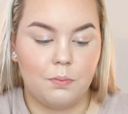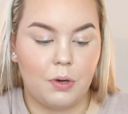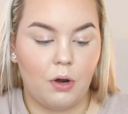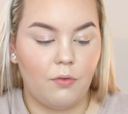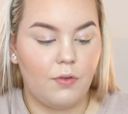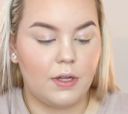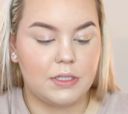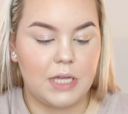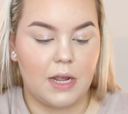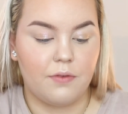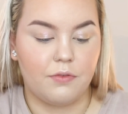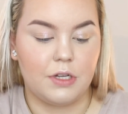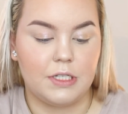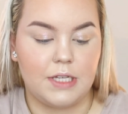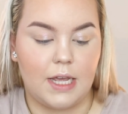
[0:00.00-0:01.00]
Perfect
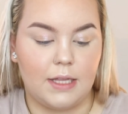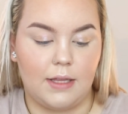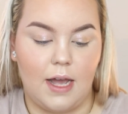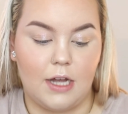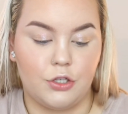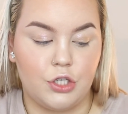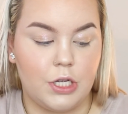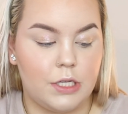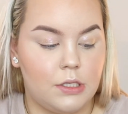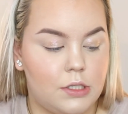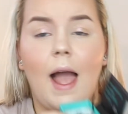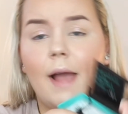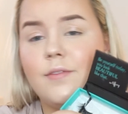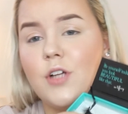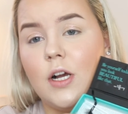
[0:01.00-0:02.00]
everyday lashes.
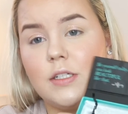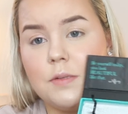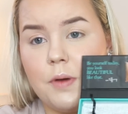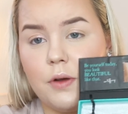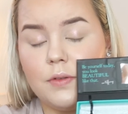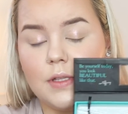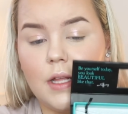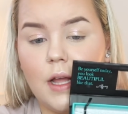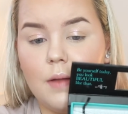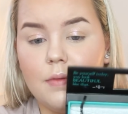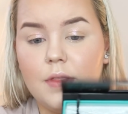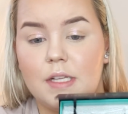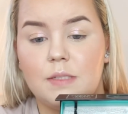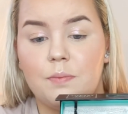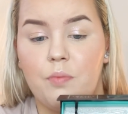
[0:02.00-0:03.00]
I've talked about
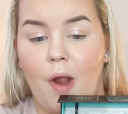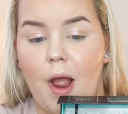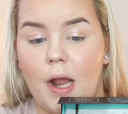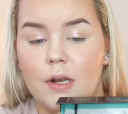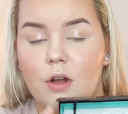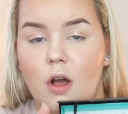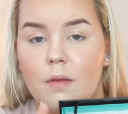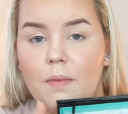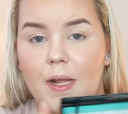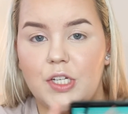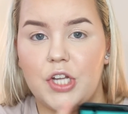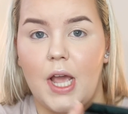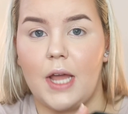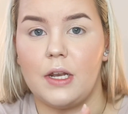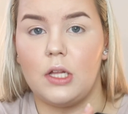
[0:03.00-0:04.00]
this brand on my
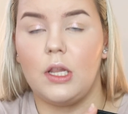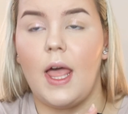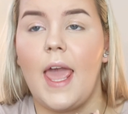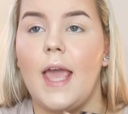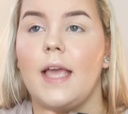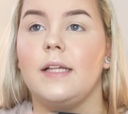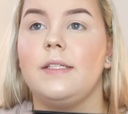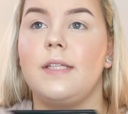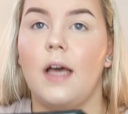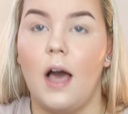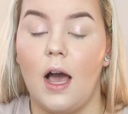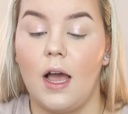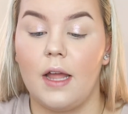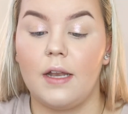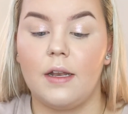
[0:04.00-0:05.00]
channel a
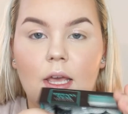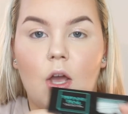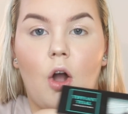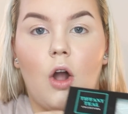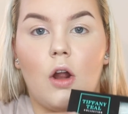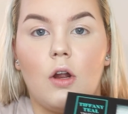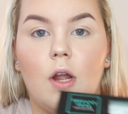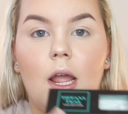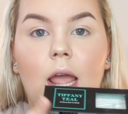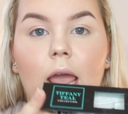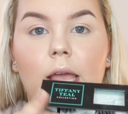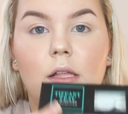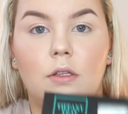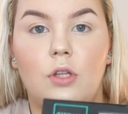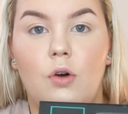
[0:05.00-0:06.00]
ton. They are
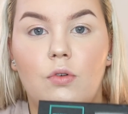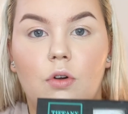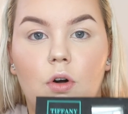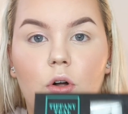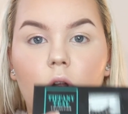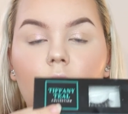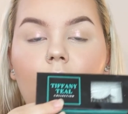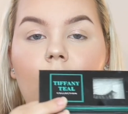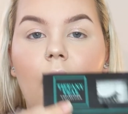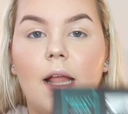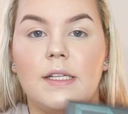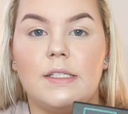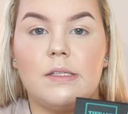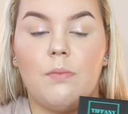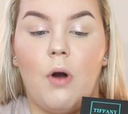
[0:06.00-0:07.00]
a local
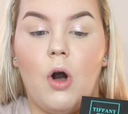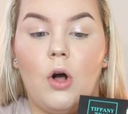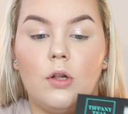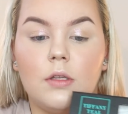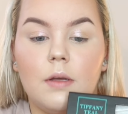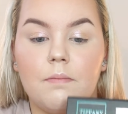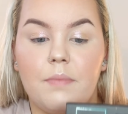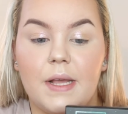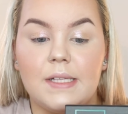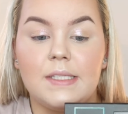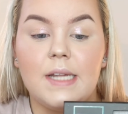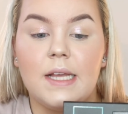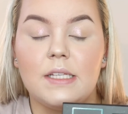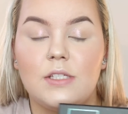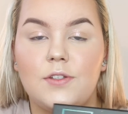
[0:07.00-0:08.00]
and small
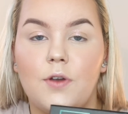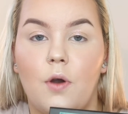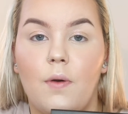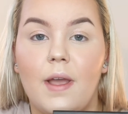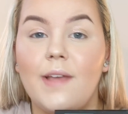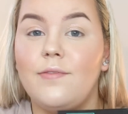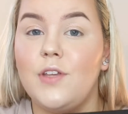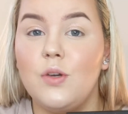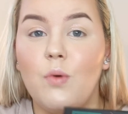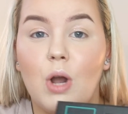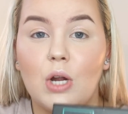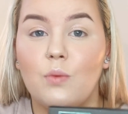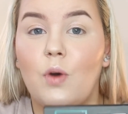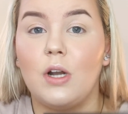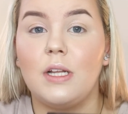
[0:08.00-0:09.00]
business, so if you
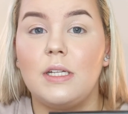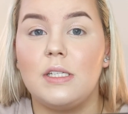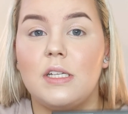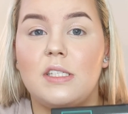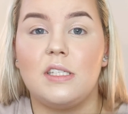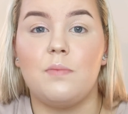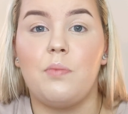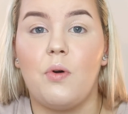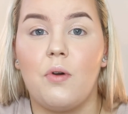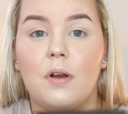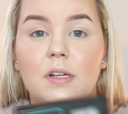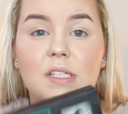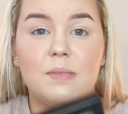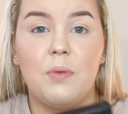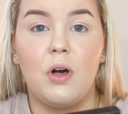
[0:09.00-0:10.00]
are wanting to support
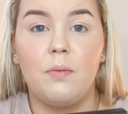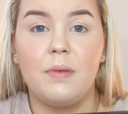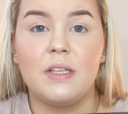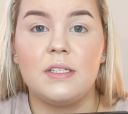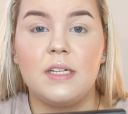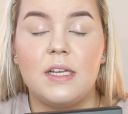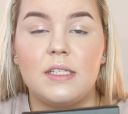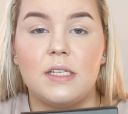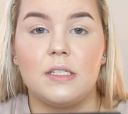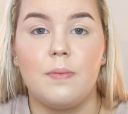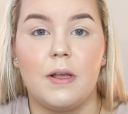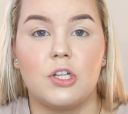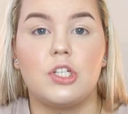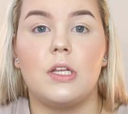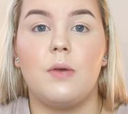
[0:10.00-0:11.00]
a small business,
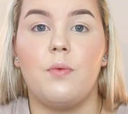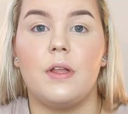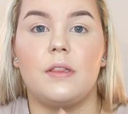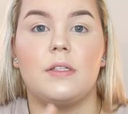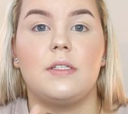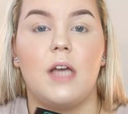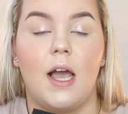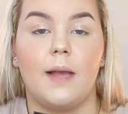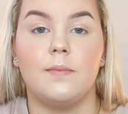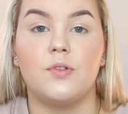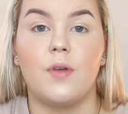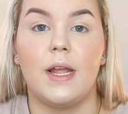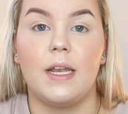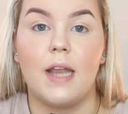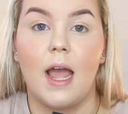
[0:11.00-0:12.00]
especially with times
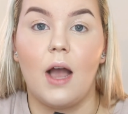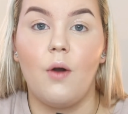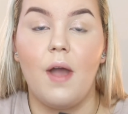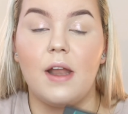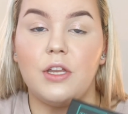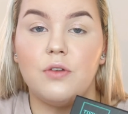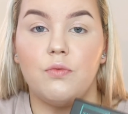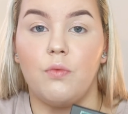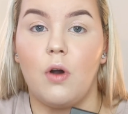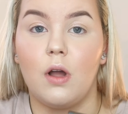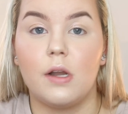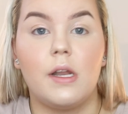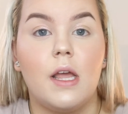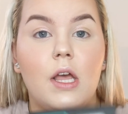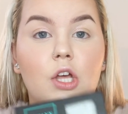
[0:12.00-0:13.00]
right now, and you
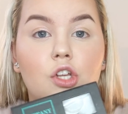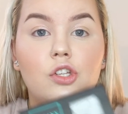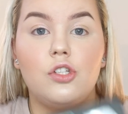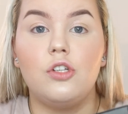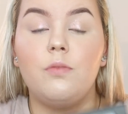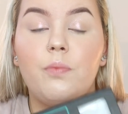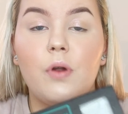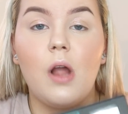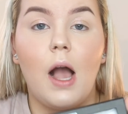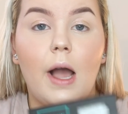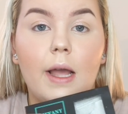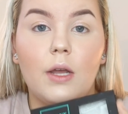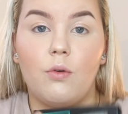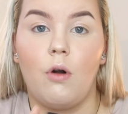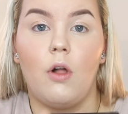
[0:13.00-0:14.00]
want super
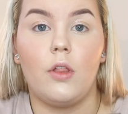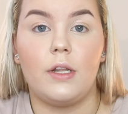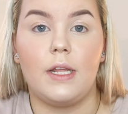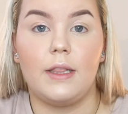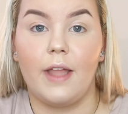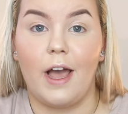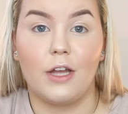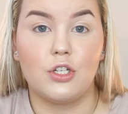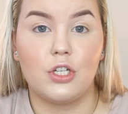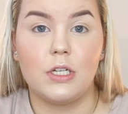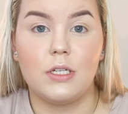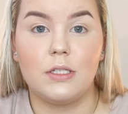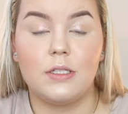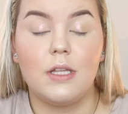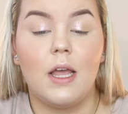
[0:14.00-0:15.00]
high quality
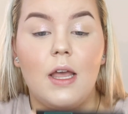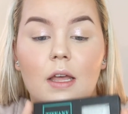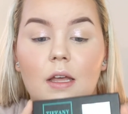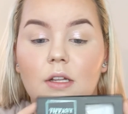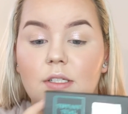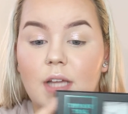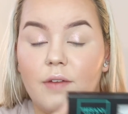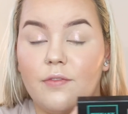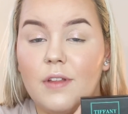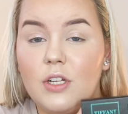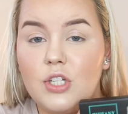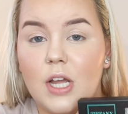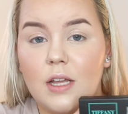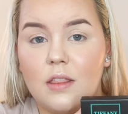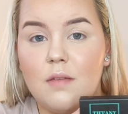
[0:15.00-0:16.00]
lashes, definitely
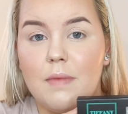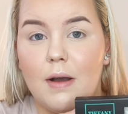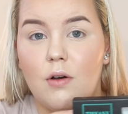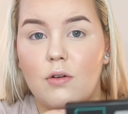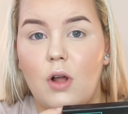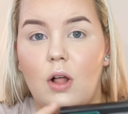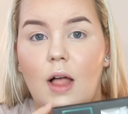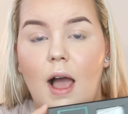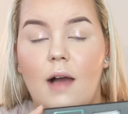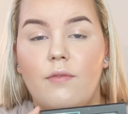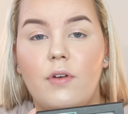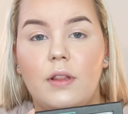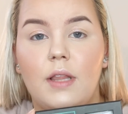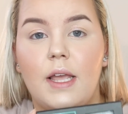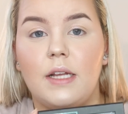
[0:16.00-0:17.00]
check them out. I'll have
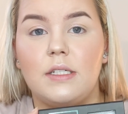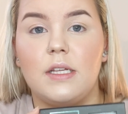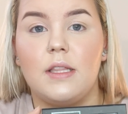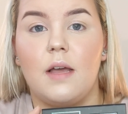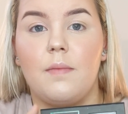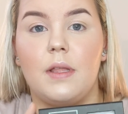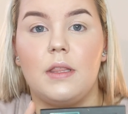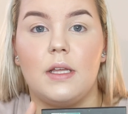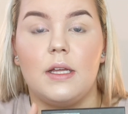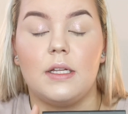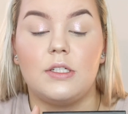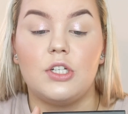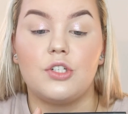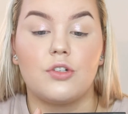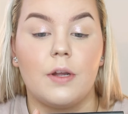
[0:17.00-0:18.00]
a link to them in the
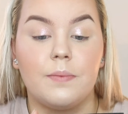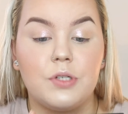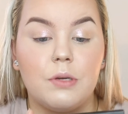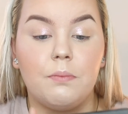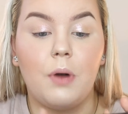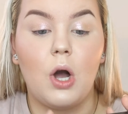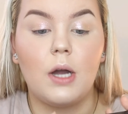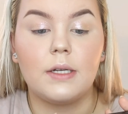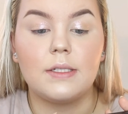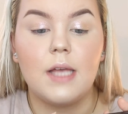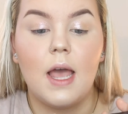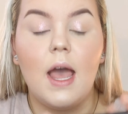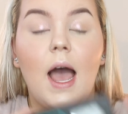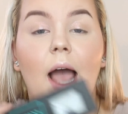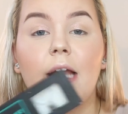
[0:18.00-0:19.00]
description box.
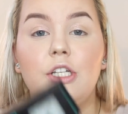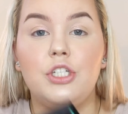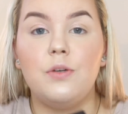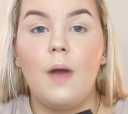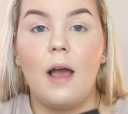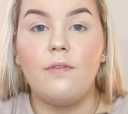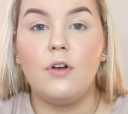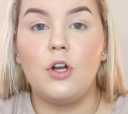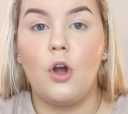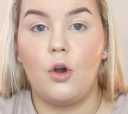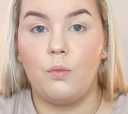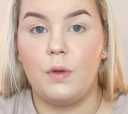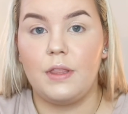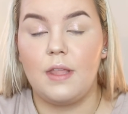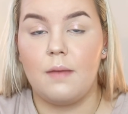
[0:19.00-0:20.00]
I do have a
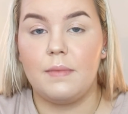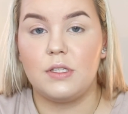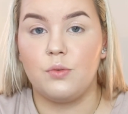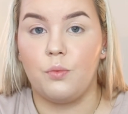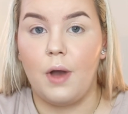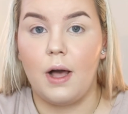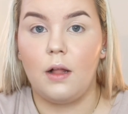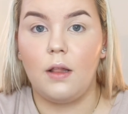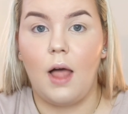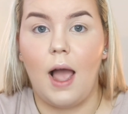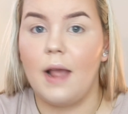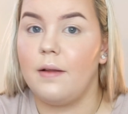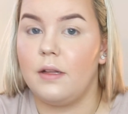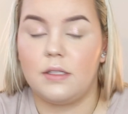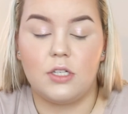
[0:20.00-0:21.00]
code with them as well.
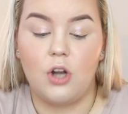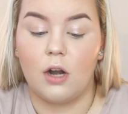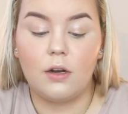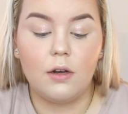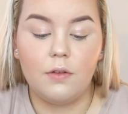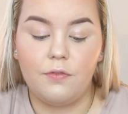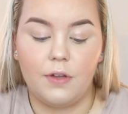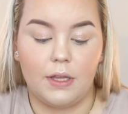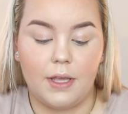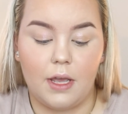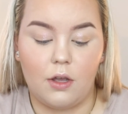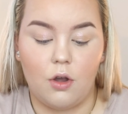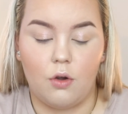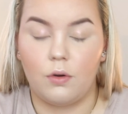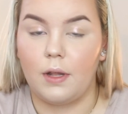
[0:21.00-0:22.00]
I, it's not an affiliate
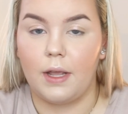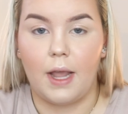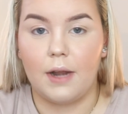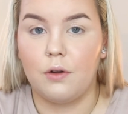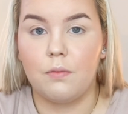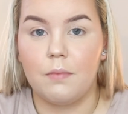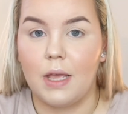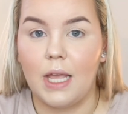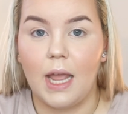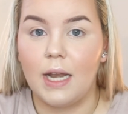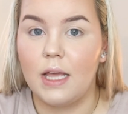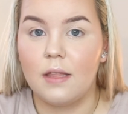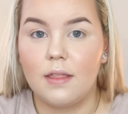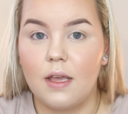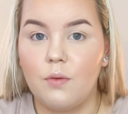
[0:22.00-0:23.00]
code, like I don't make
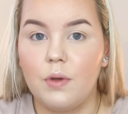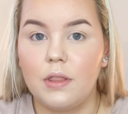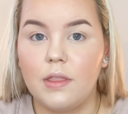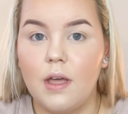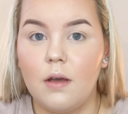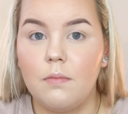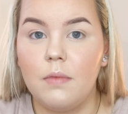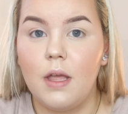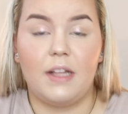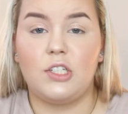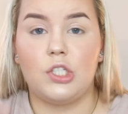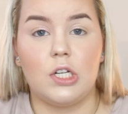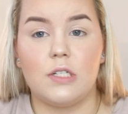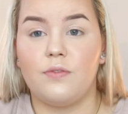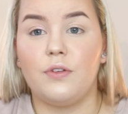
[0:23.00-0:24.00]
anything with them. It's
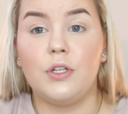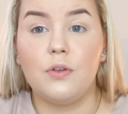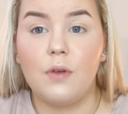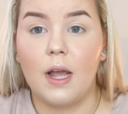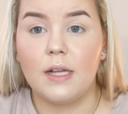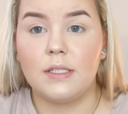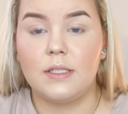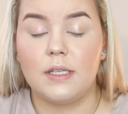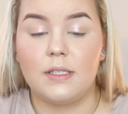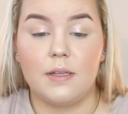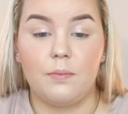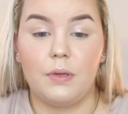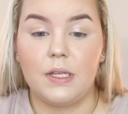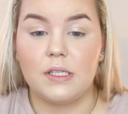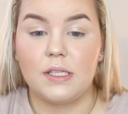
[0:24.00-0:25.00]
just for you guys to
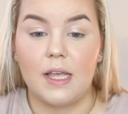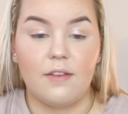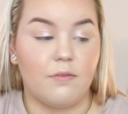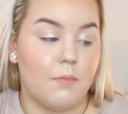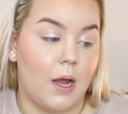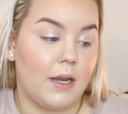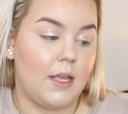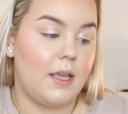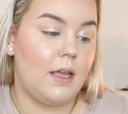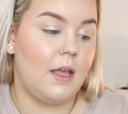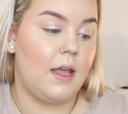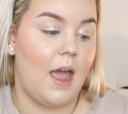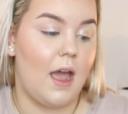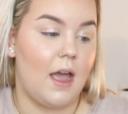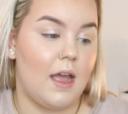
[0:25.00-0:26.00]
simply save
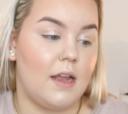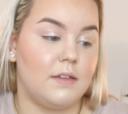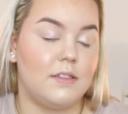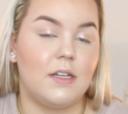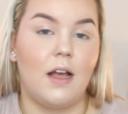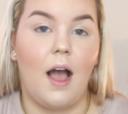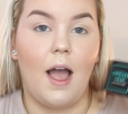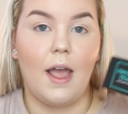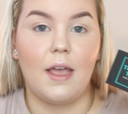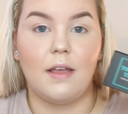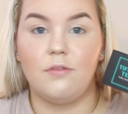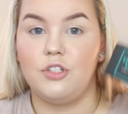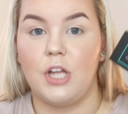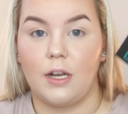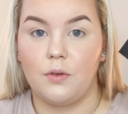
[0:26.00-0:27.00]
money, and I
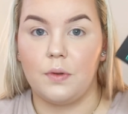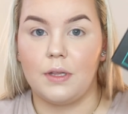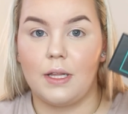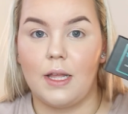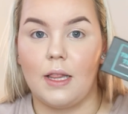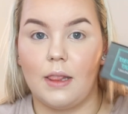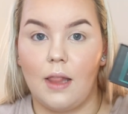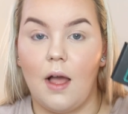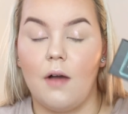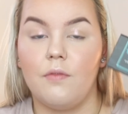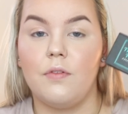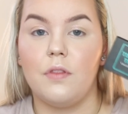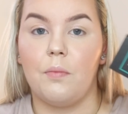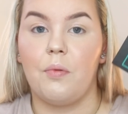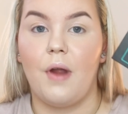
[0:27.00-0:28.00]
genuinely
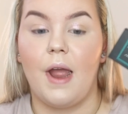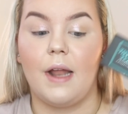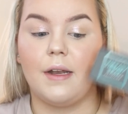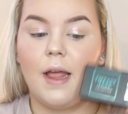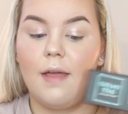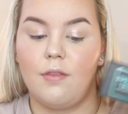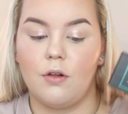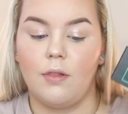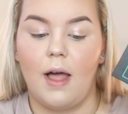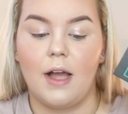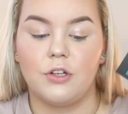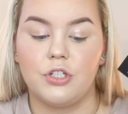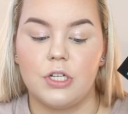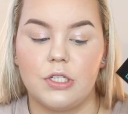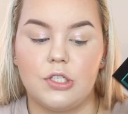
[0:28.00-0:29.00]
love the brand and their
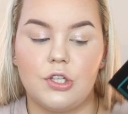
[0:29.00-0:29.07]
lashes.